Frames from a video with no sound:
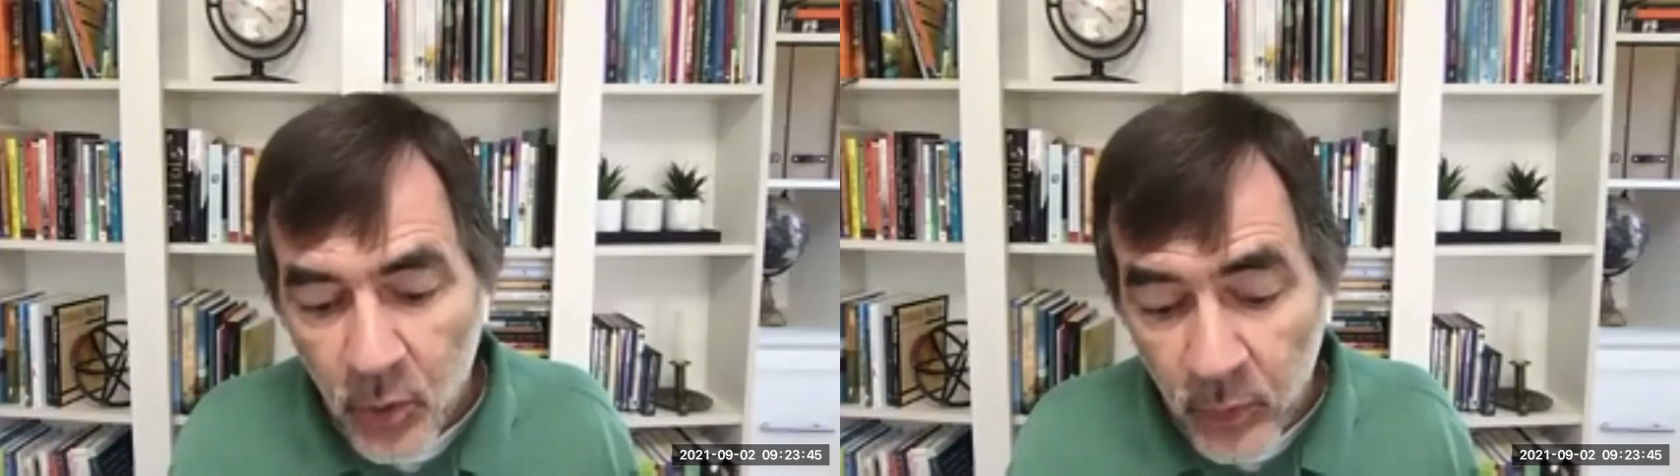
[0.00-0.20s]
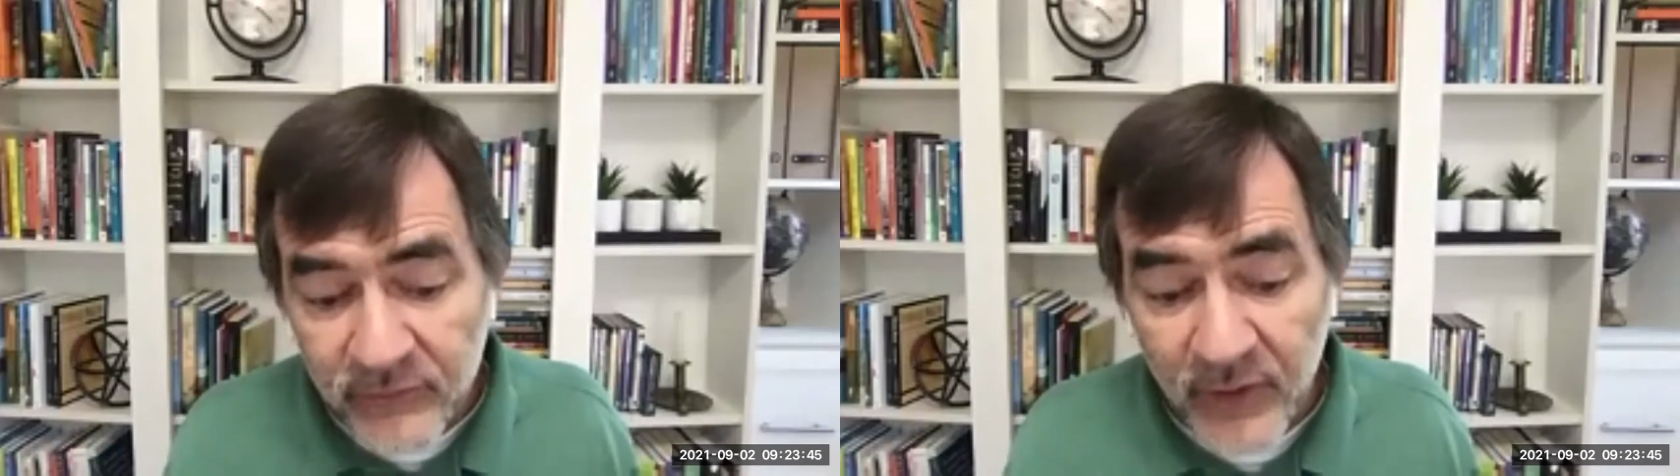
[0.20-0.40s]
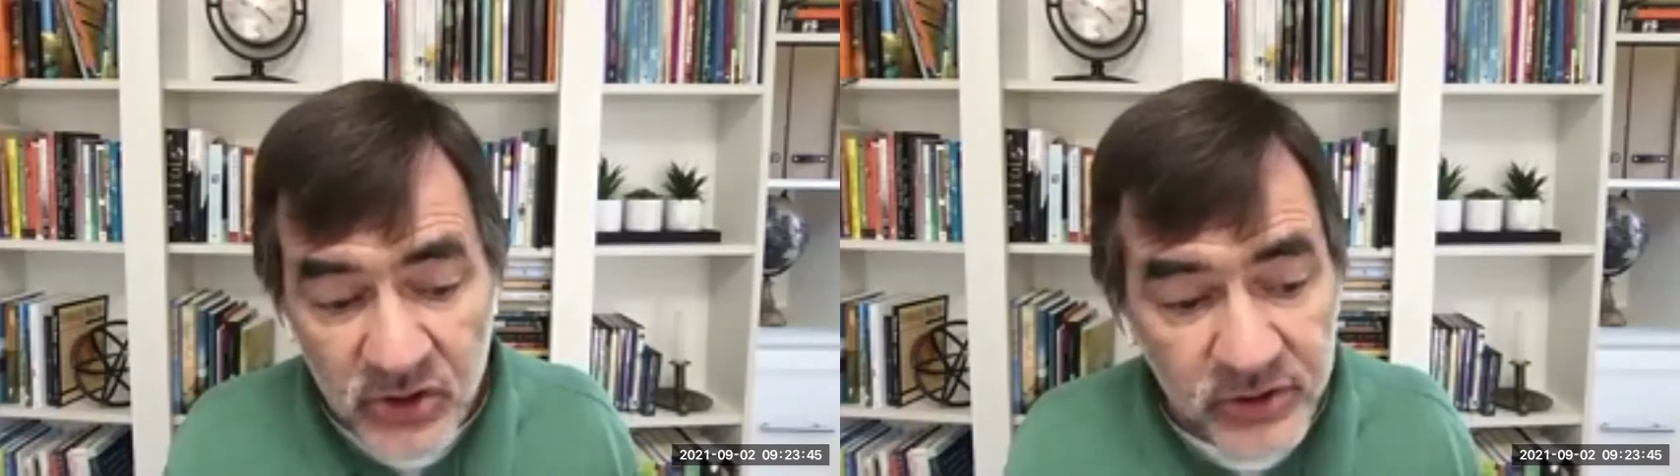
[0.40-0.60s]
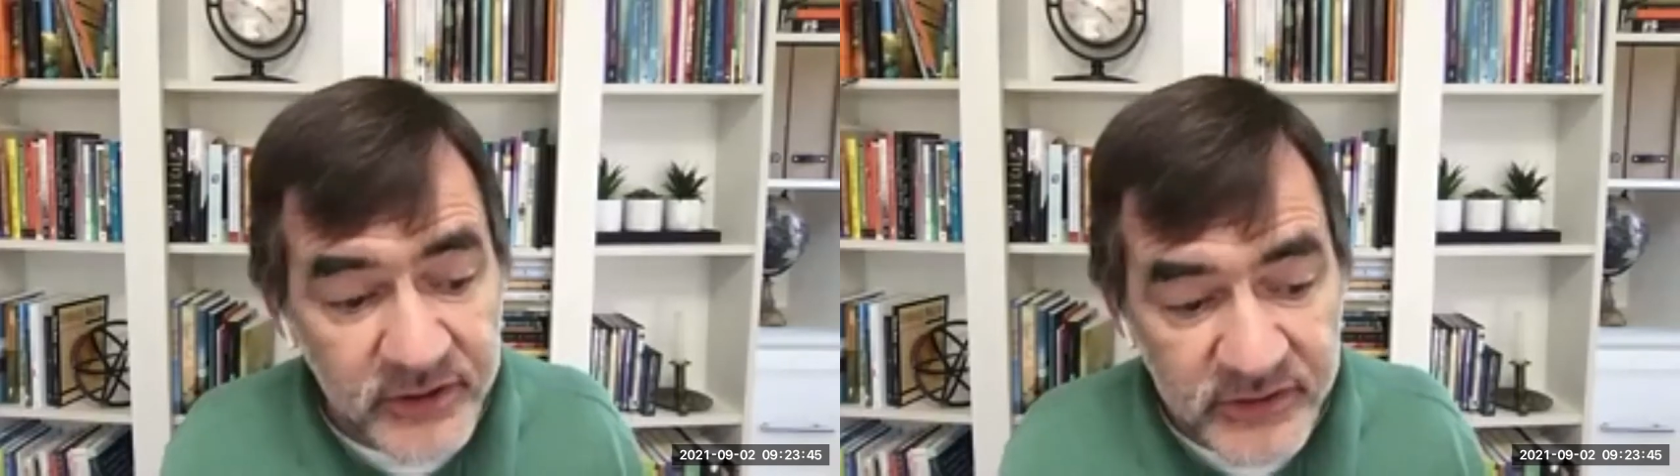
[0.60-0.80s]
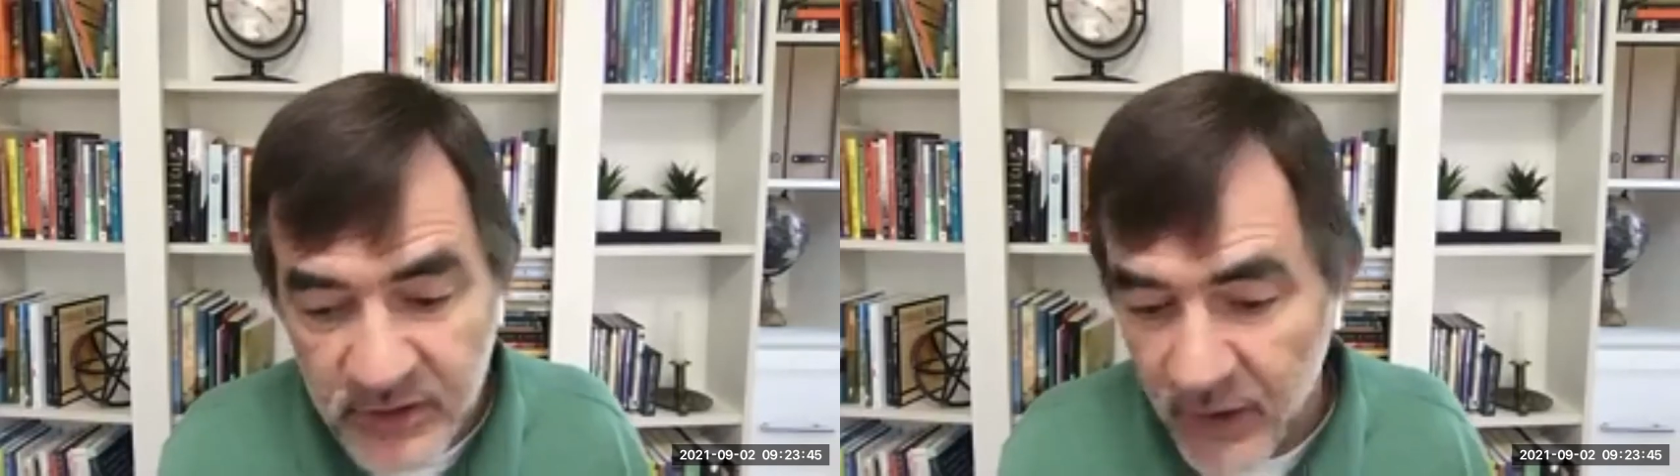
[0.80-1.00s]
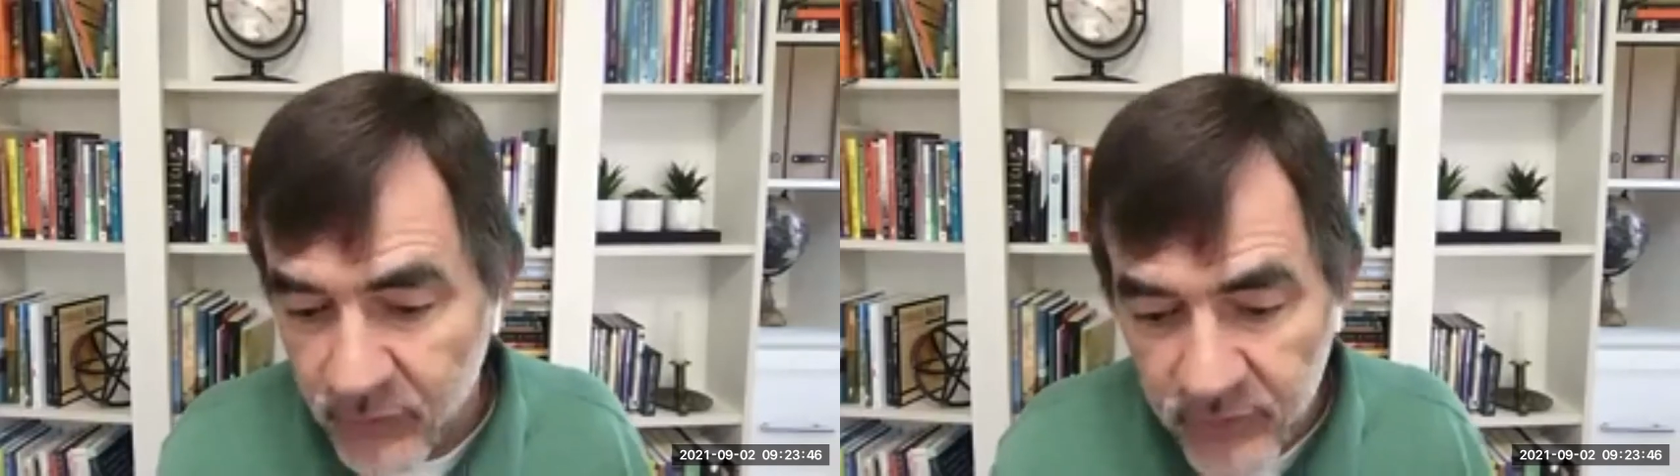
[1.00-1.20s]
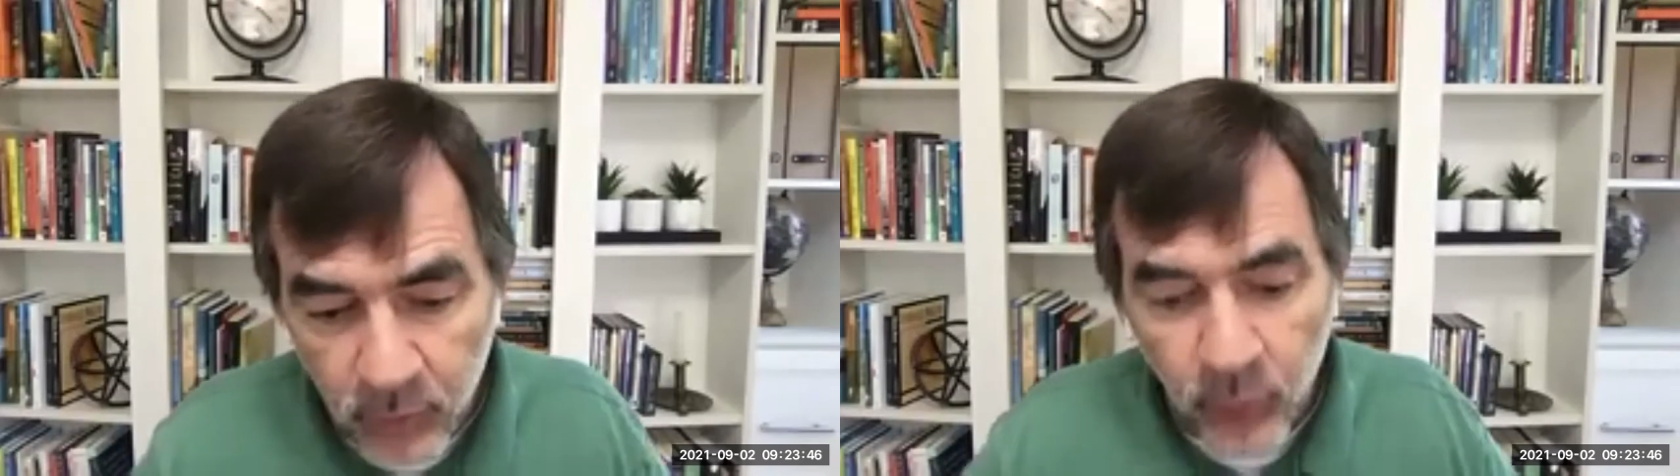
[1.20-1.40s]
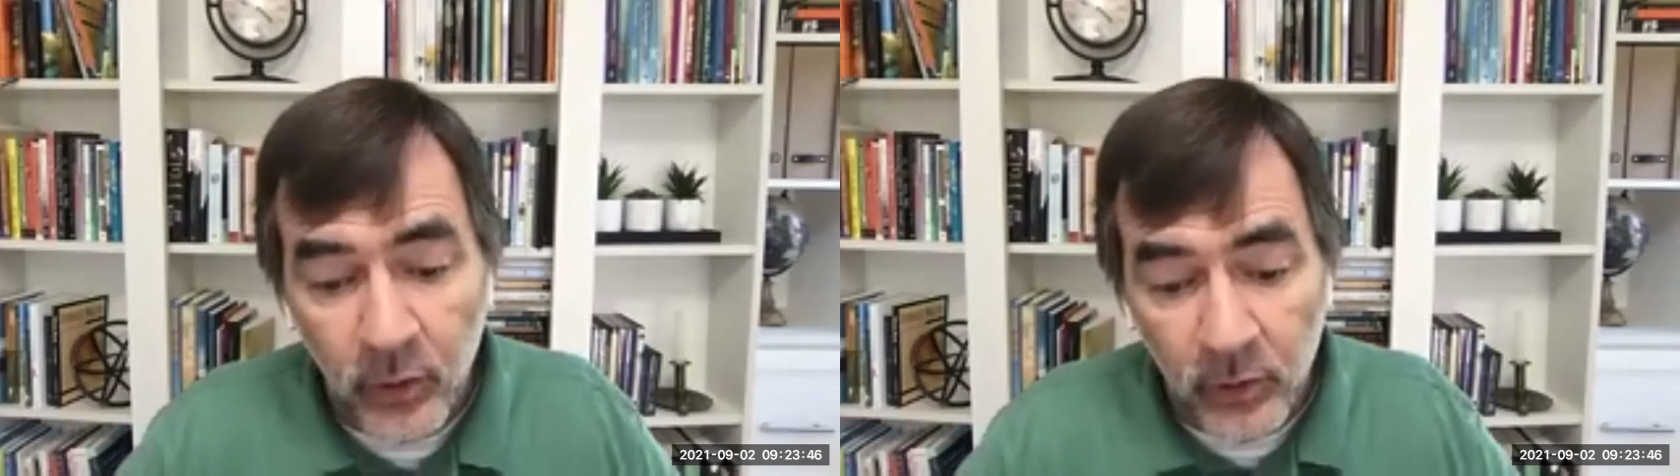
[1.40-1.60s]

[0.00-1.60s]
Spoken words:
we eventually discover that we are